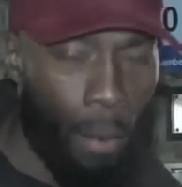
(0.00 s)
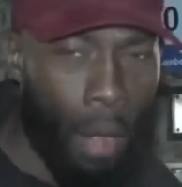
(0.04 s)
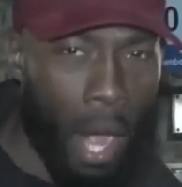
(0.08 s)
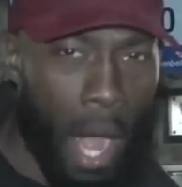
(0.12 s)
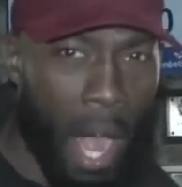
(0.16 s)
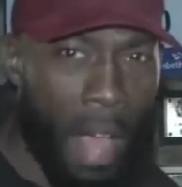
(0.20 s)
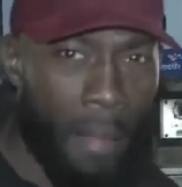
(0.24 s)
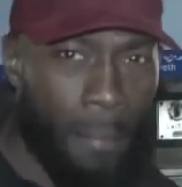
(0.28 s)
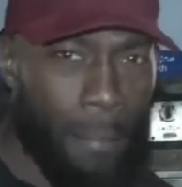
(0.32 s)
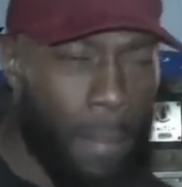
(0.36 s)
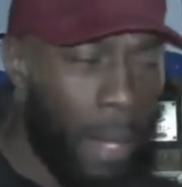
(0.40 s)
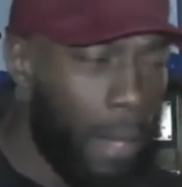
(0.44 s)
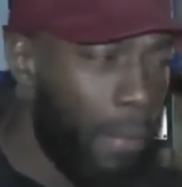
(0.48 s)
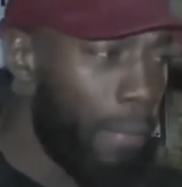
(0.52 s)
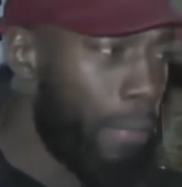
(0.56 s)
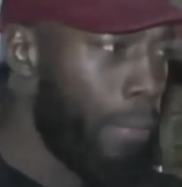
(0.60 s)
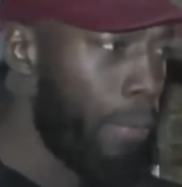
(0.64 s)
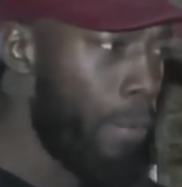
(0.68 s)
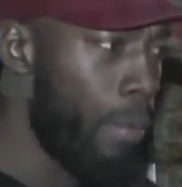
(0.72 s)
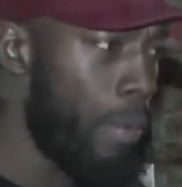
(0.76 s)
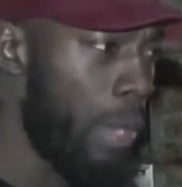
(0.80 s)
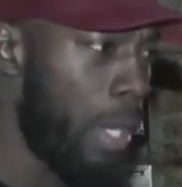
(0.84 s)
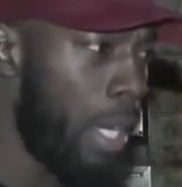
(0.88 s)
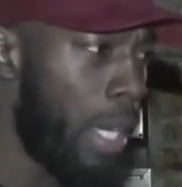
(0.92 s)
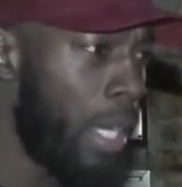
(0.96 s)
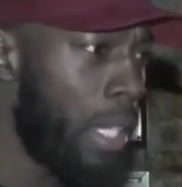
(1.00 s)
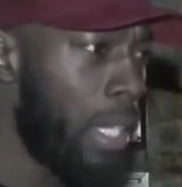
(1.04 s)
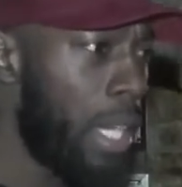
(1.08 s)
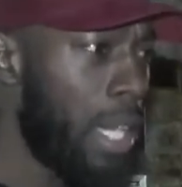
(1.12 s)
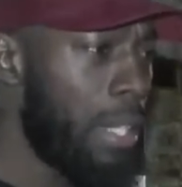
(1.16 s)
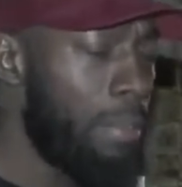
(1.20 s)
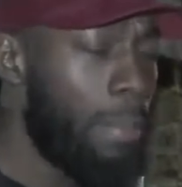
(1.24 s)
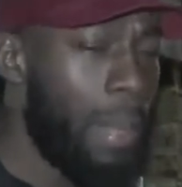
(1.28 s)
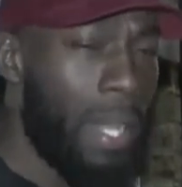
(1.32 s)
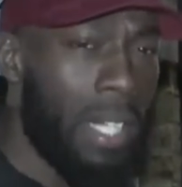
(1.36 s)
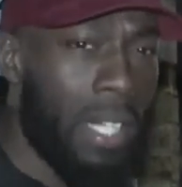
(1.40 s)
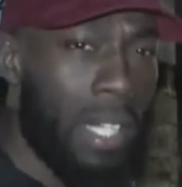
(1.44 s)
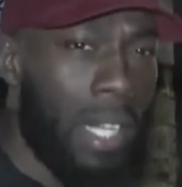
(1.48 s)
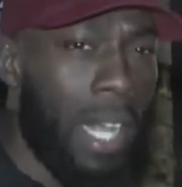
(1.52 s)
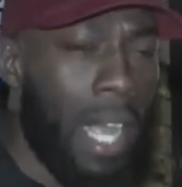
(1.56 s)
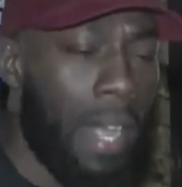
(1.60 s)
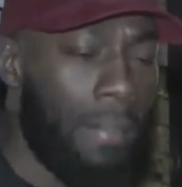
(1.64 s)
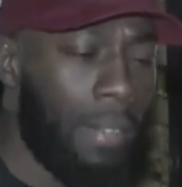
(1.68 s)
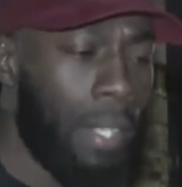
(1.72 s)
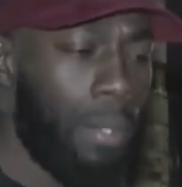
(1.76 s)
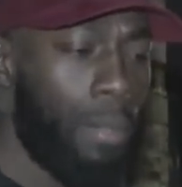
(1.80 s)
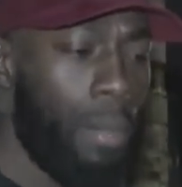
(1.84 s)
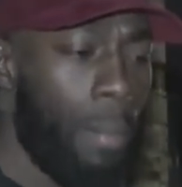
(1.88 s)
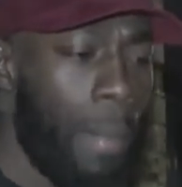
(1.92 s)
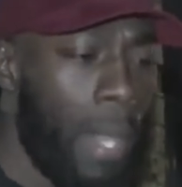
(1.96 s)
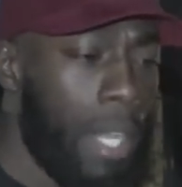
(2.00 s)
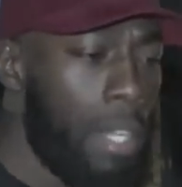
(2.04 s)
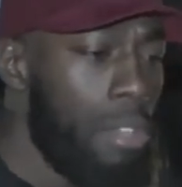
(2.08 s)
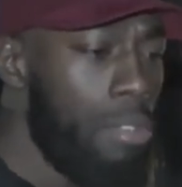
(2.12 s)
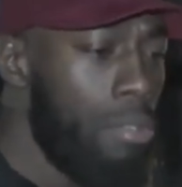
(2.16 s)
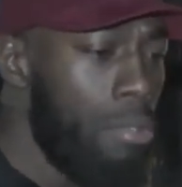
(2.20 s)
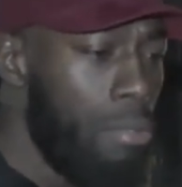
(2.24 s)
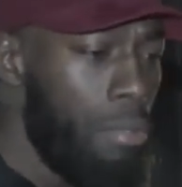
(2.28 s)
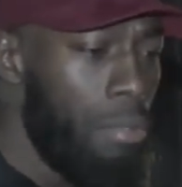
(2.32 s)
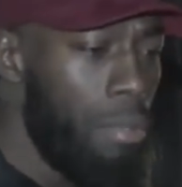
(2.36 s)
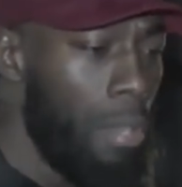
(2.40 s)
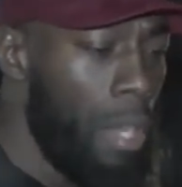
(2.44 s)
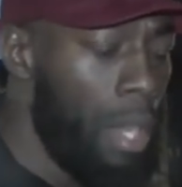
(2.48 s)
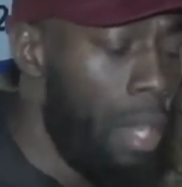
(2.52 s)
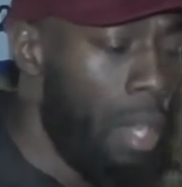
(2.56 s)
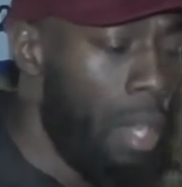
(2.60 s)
And what I've been through, and like, that's man's life, that's what man knew.